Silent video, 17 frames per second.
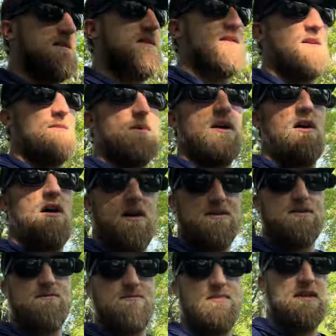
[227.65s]
that'd be
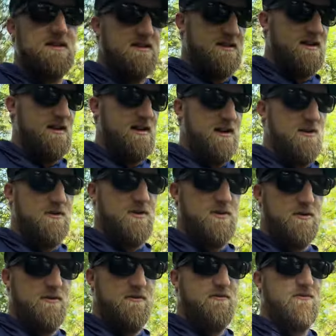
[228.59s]
awesome, because I don't
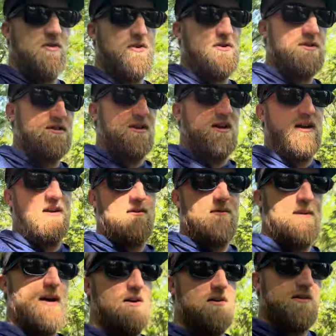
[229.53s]
know the first thing
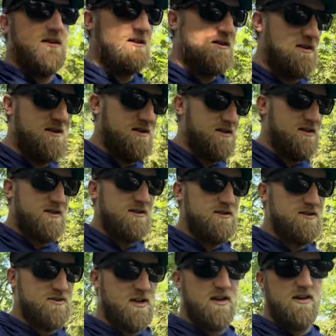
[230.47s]
about
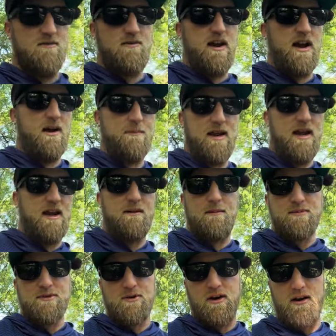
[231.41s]
trying to find. I mean,
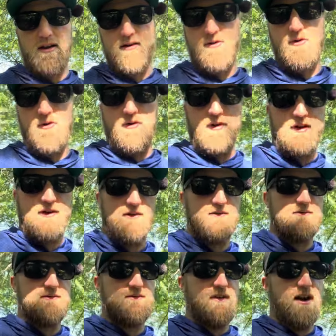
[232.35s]
I'm sure I can Google it
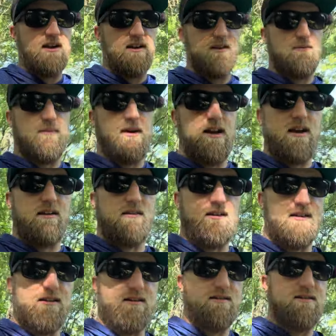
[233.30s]
and find it in my
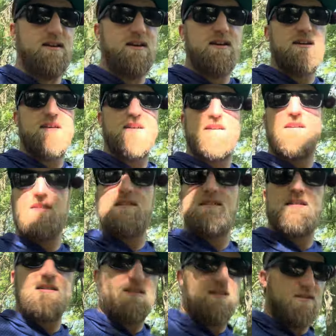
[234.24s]
area, that,
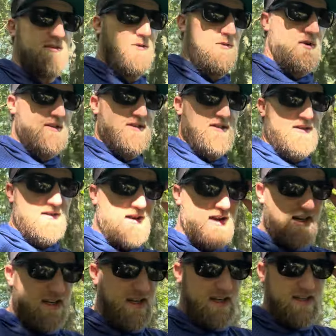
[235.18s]
you know, the ones that are,
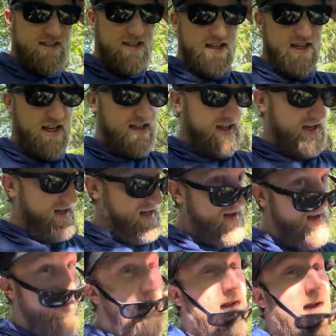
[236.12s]
I can't see anything,
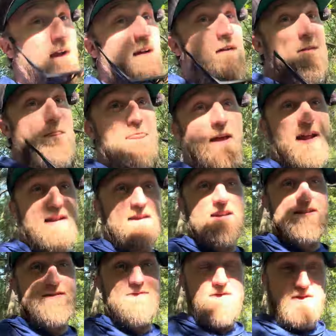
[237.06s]
at
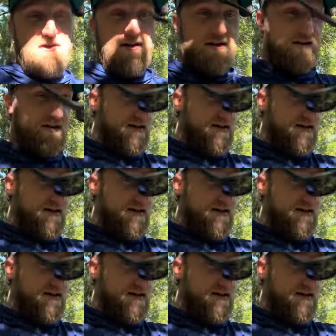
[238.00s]
least for the